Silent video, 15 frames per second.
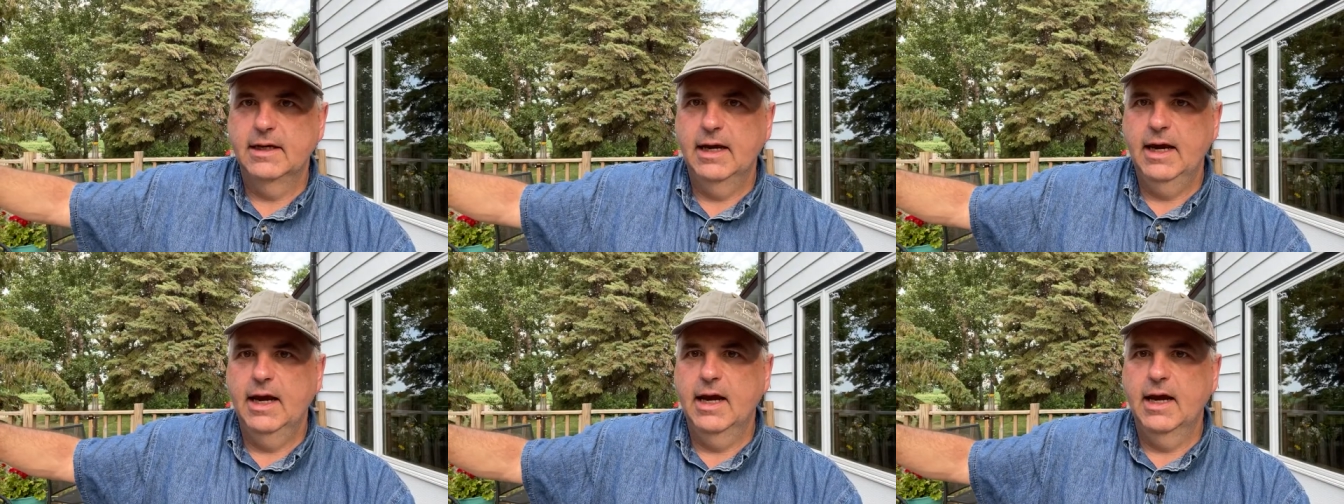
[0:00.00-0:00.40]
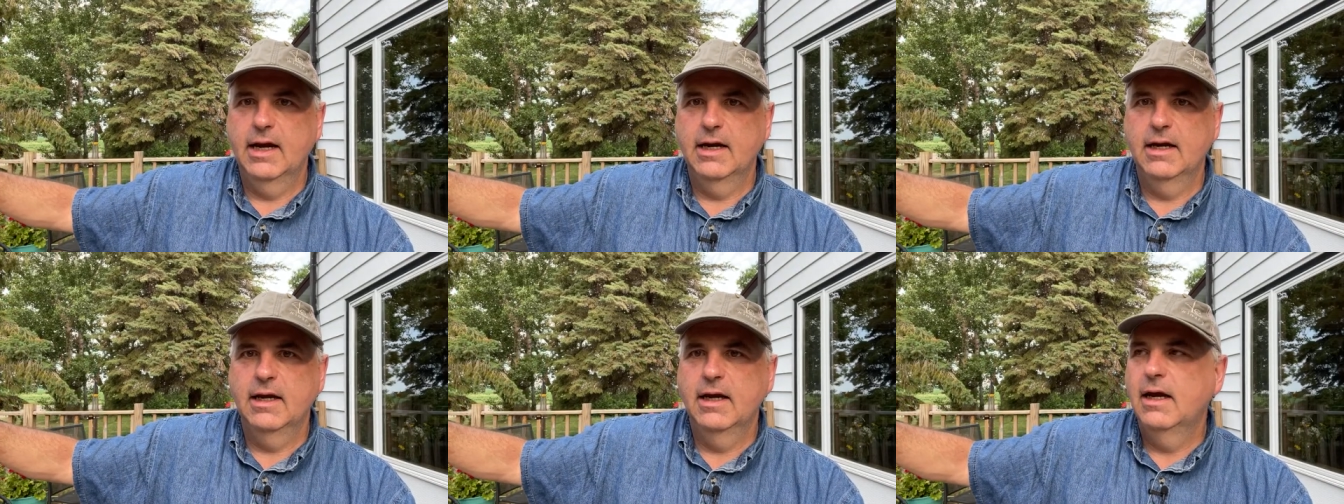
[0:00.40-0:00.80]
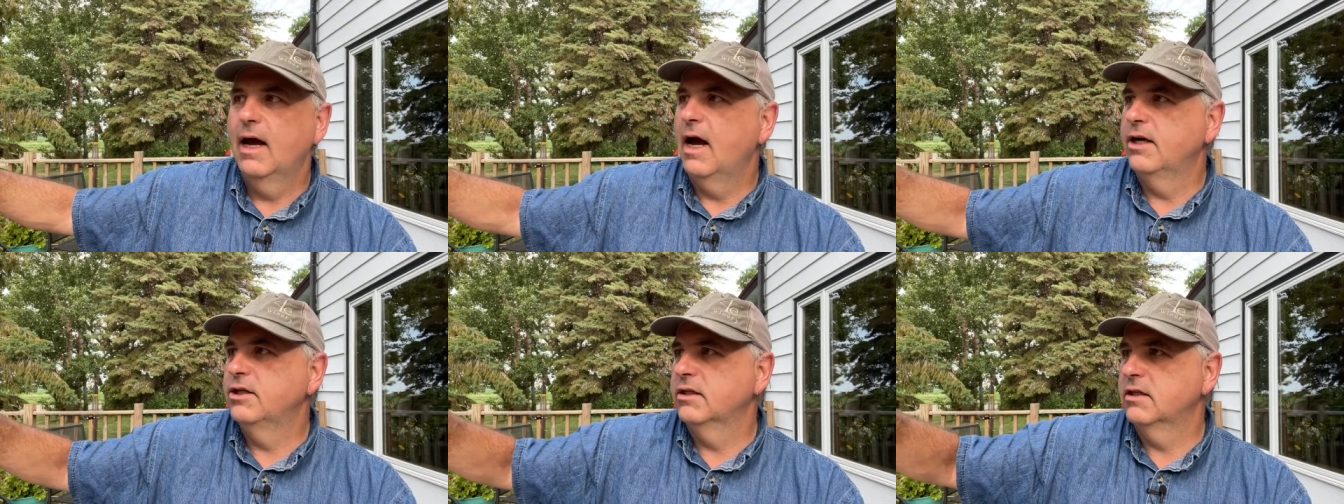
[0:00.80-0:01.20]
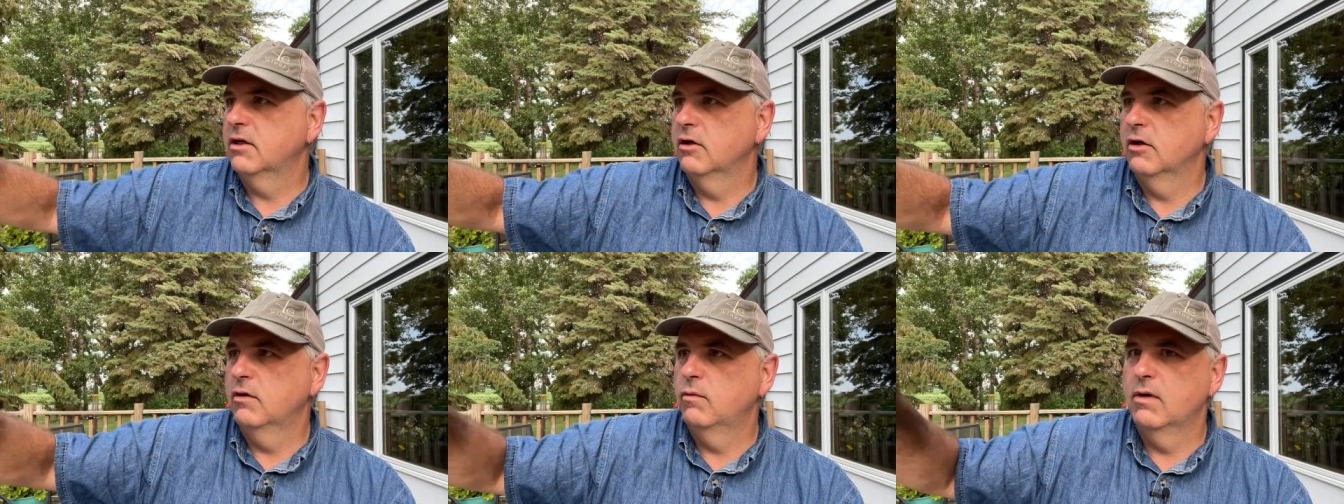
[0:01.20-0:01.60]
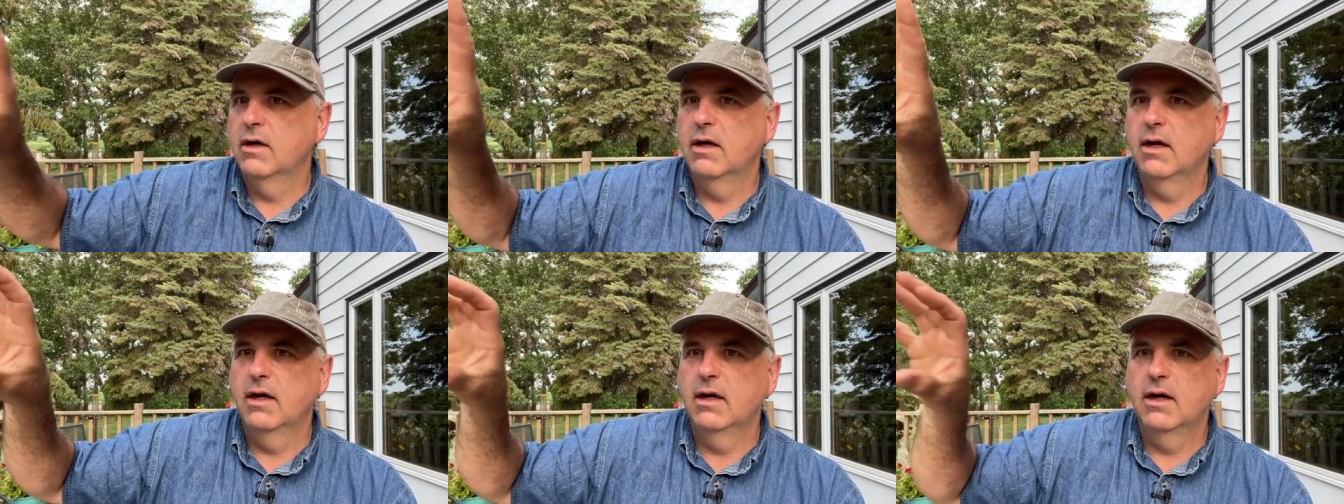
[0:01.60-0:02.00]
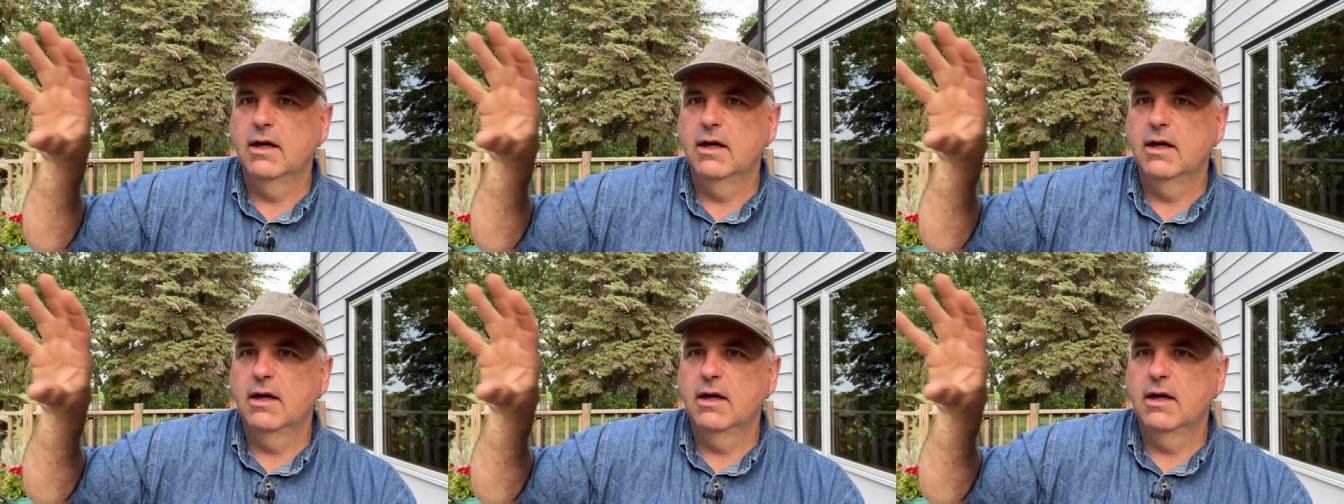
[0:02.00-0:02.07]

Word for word: and I just heard one.